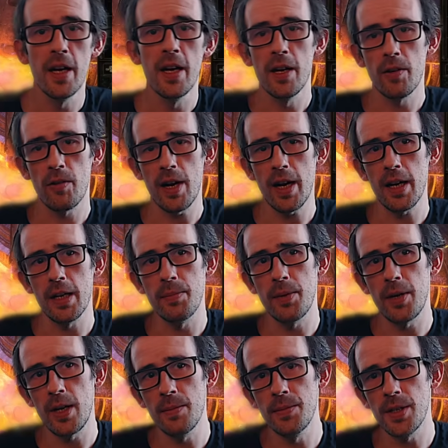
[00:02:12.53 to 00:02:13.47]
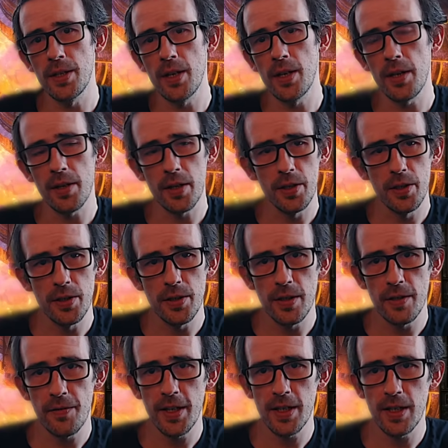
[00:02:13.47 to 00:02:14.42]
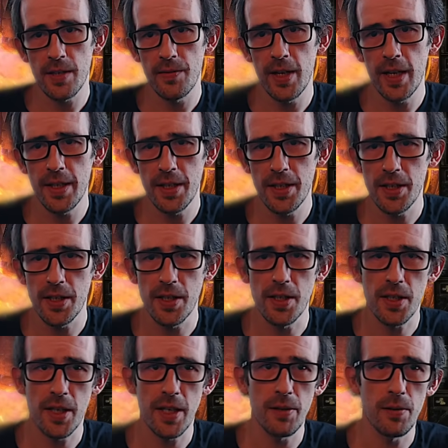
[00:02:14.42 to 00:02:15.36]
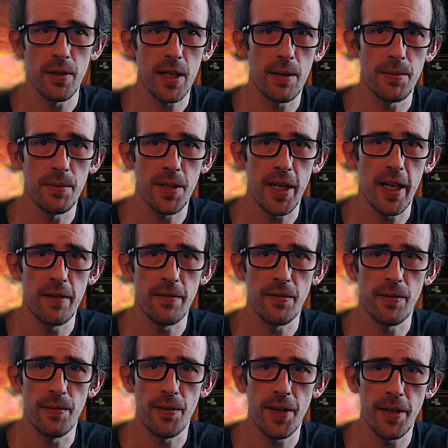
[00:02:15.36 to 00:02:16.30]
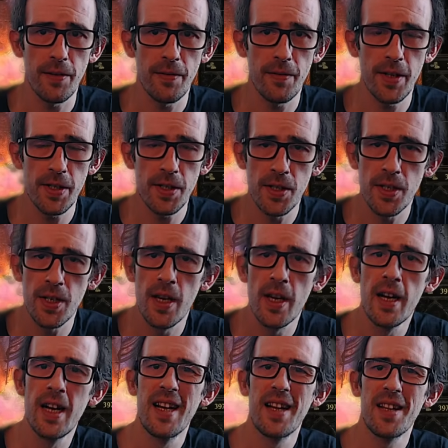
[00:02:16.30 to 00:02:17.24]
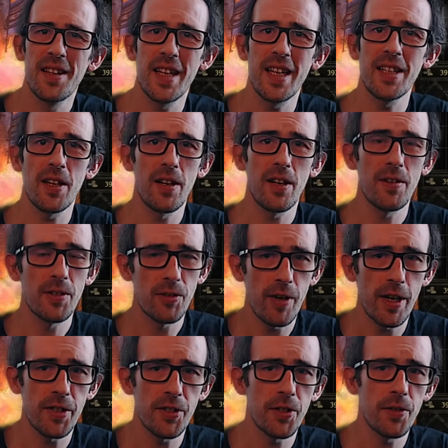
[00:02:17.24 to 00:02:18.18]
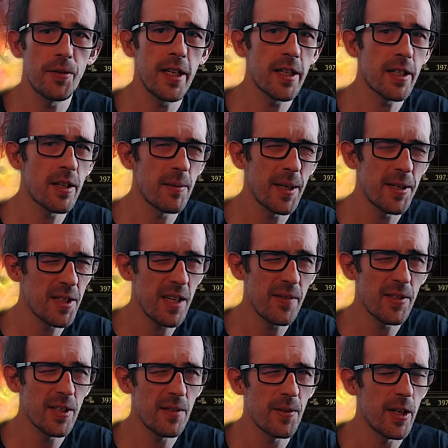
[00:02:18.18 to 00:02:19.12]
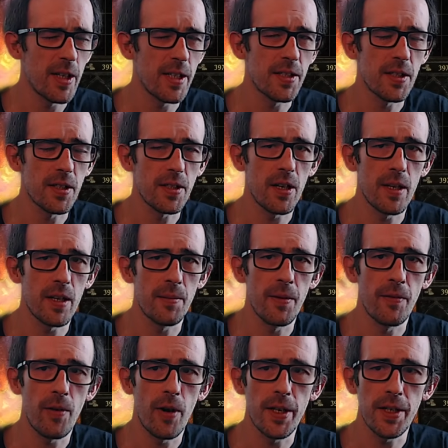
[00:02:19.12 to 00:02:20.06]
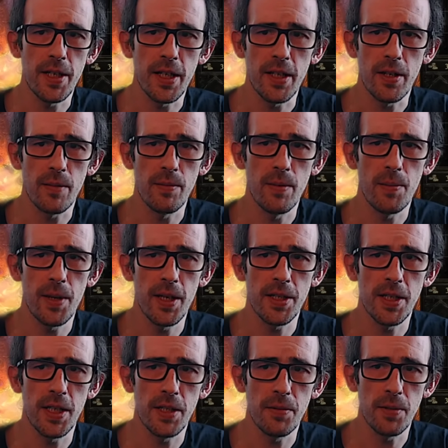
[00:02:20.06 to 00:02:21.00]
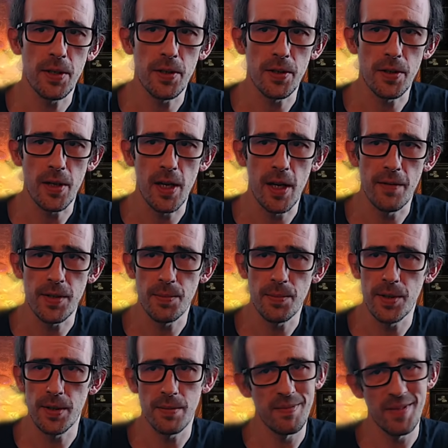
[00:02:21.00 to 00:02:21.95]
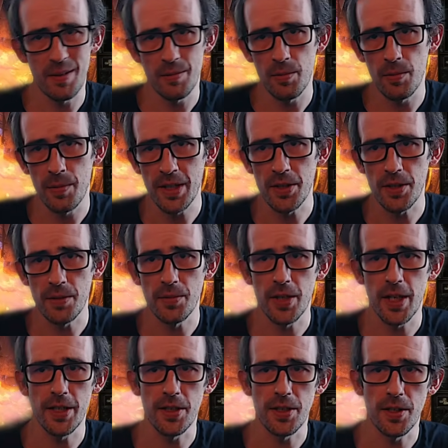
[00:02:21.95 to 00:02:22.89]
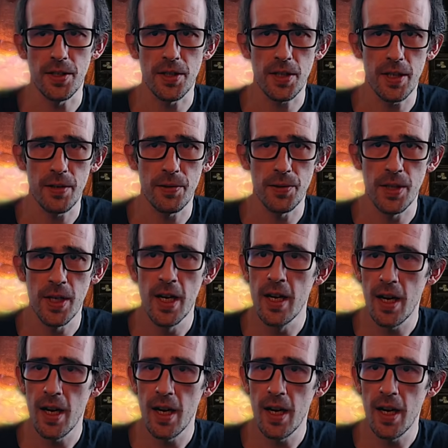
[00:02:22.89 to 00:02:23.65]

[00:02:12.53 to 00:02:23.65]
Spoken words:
Crackling Palms, another good defensive layer. This is the skill that comes in from Thunderfists. These are a stretch unique. They're about 7 divines at time of writing. You can replace these with good gloves, but it will mean some changes to the skills.